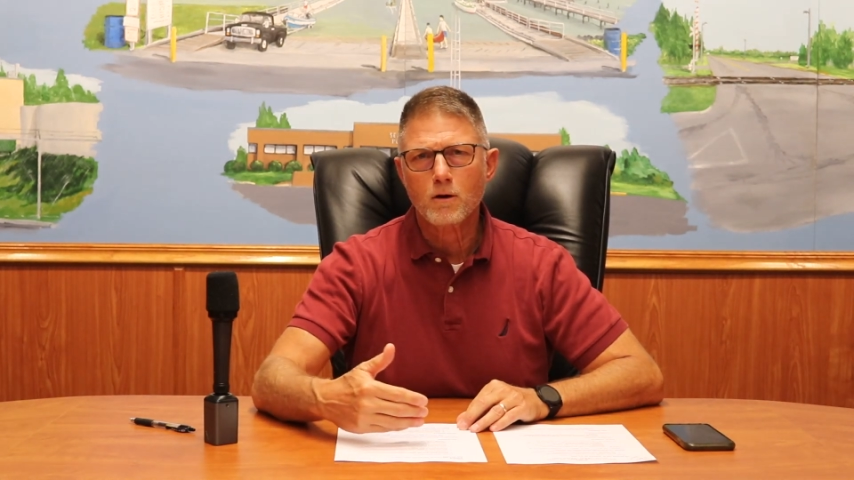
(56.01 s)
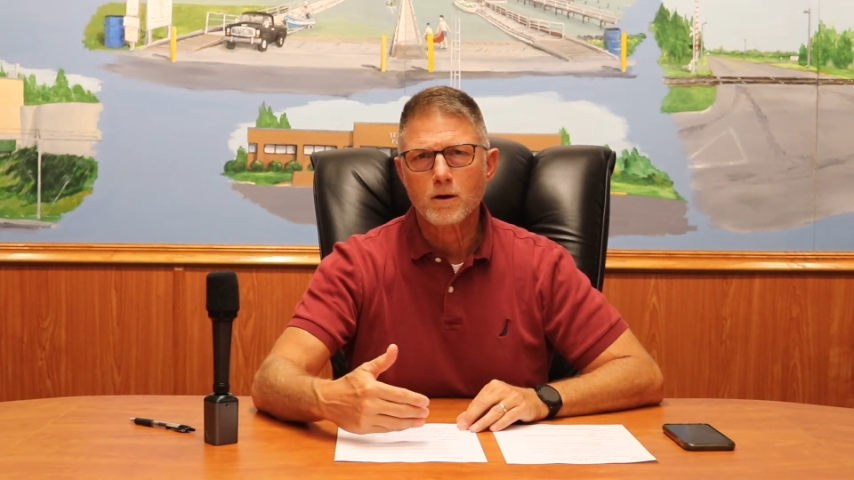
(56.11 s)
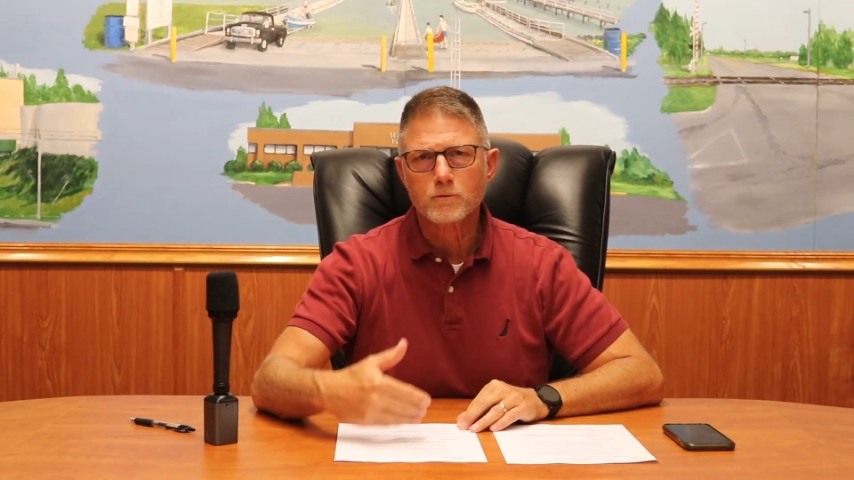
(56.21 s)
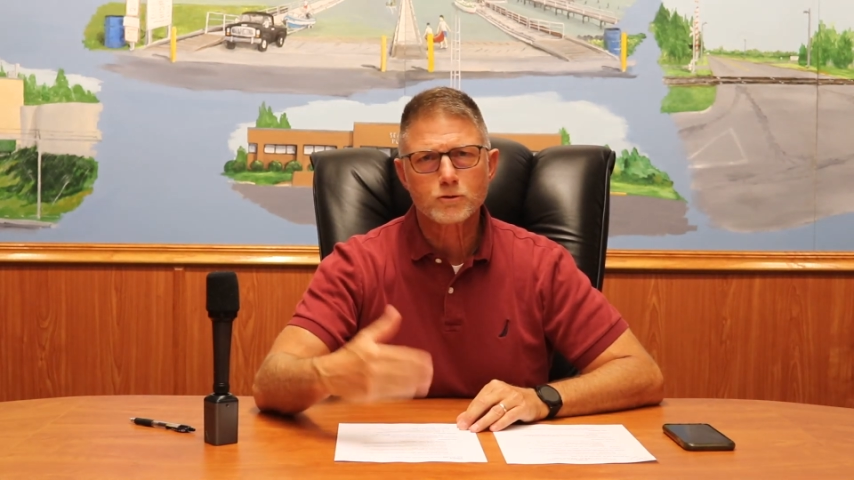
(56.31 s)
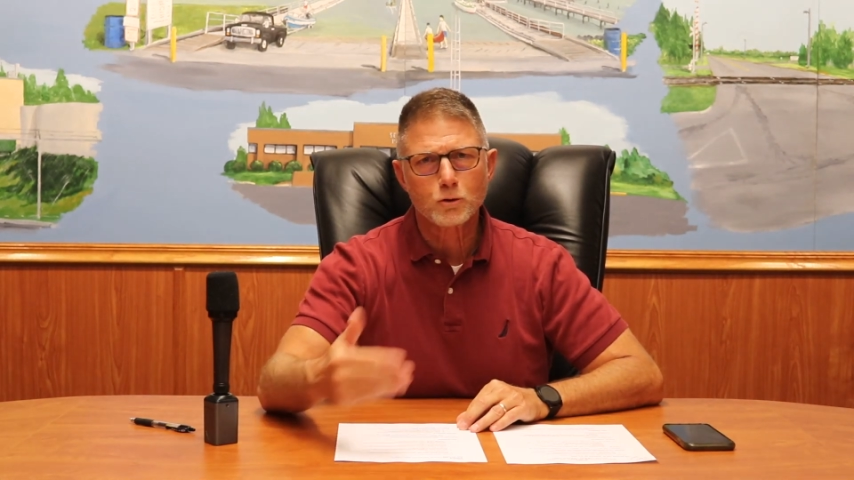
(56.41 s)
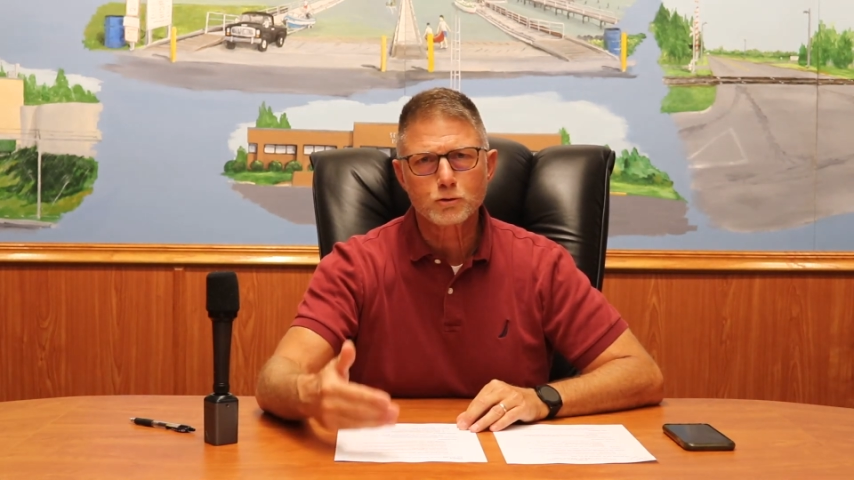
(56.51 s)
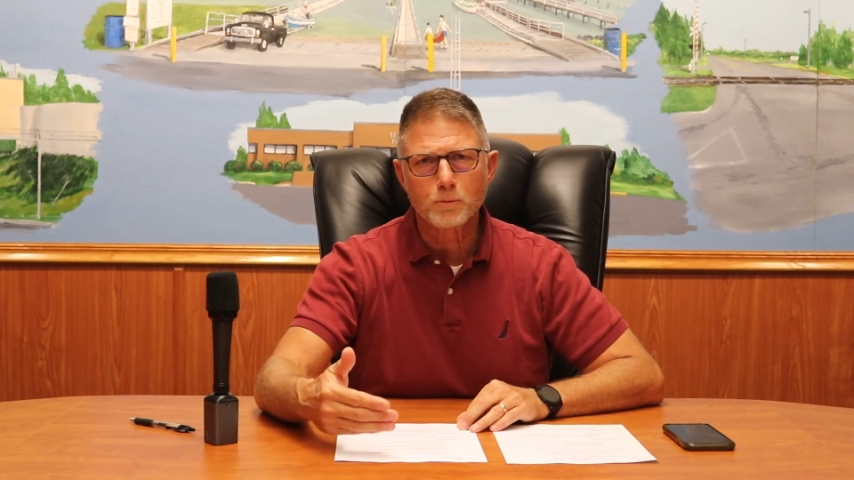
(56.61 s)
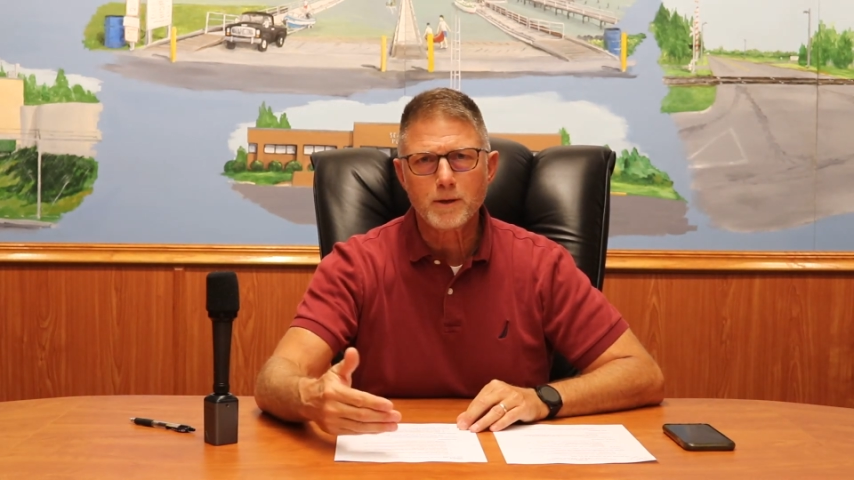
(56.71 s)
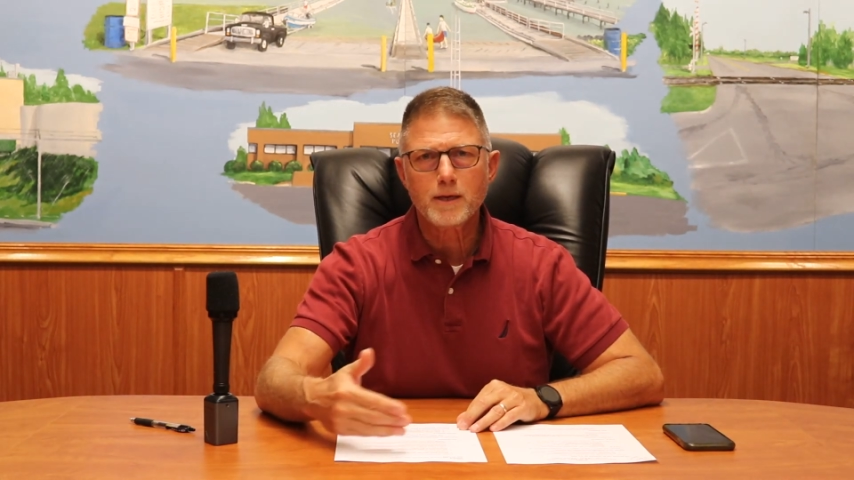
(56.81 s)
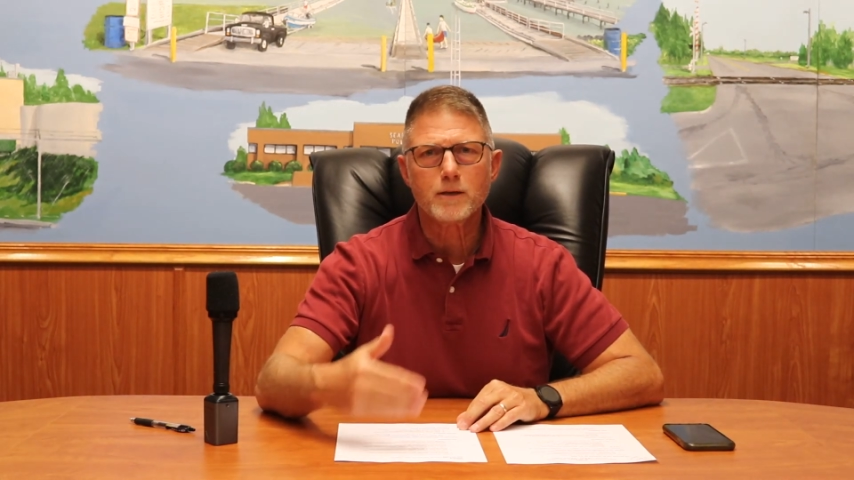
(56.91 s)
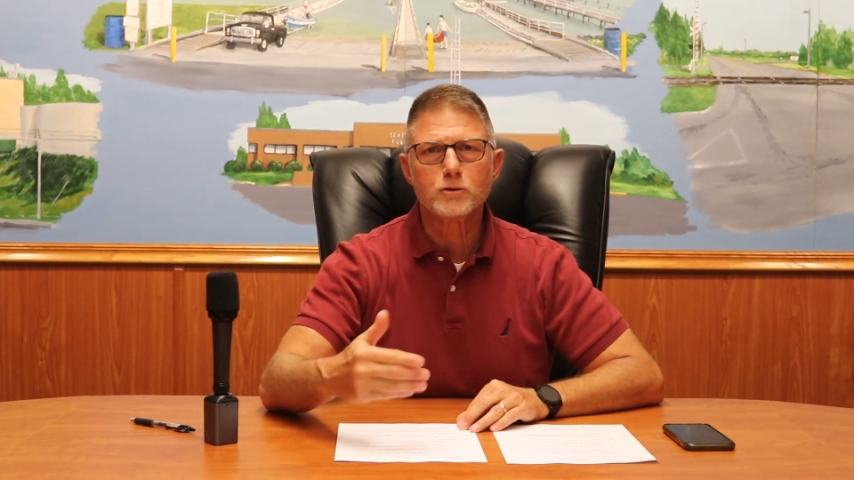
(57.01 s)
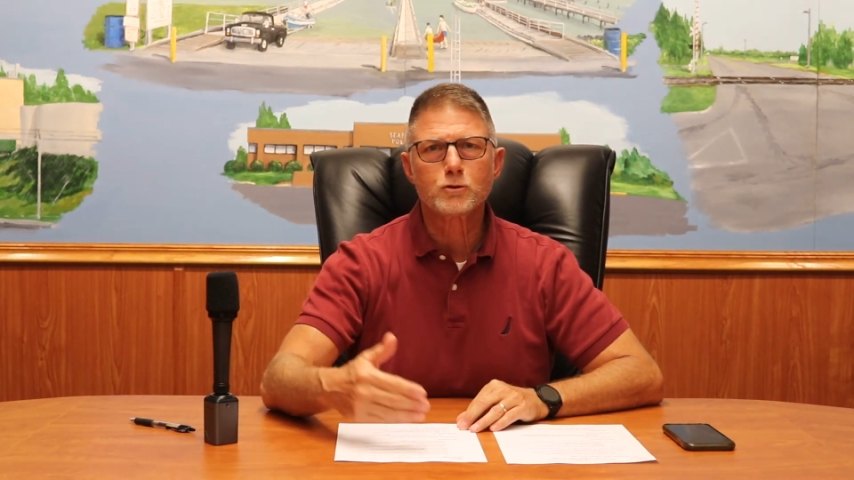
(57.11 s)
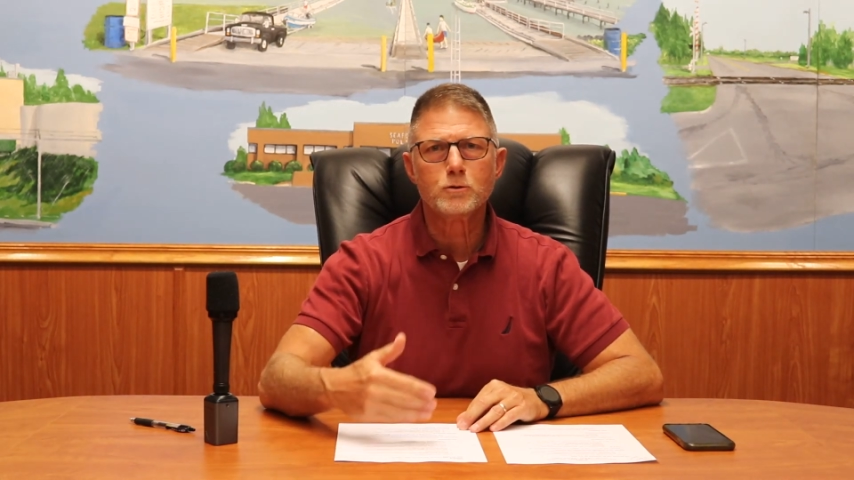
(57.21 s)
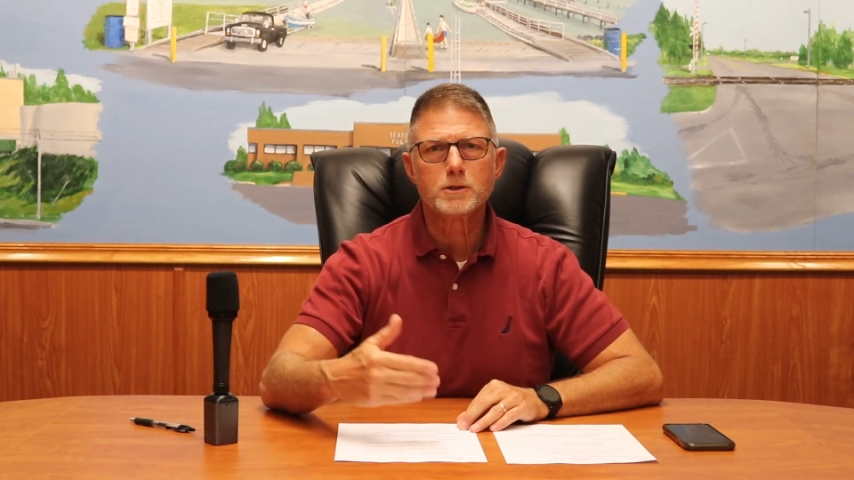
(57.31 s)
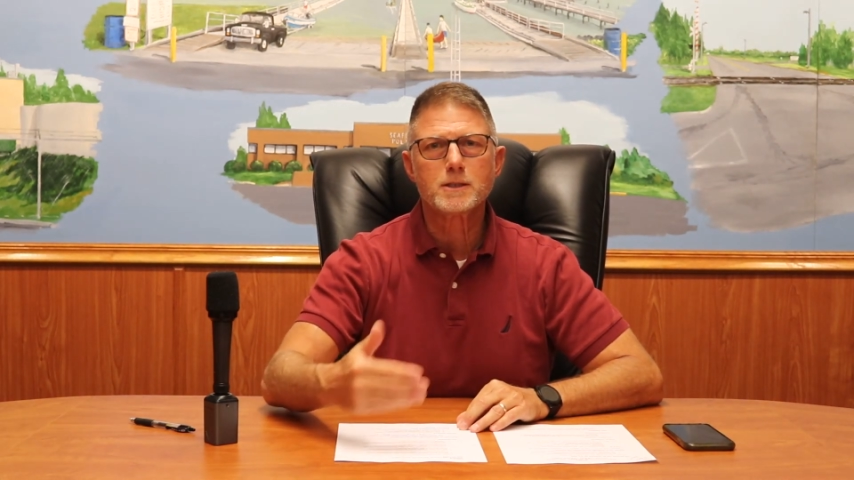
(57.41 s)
on social media as soon as